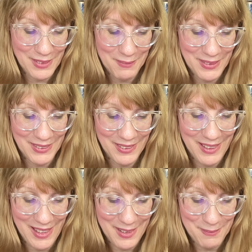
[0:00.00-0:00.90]
Let me
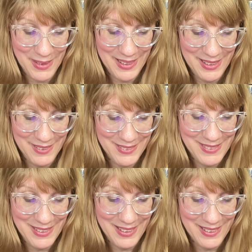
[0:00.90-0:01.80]
look on my
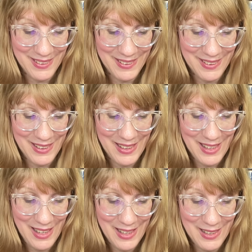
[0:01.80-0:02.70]
notes here.
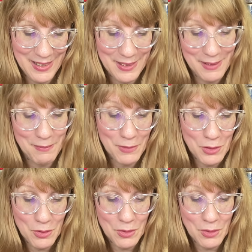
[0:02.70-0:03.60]
Let's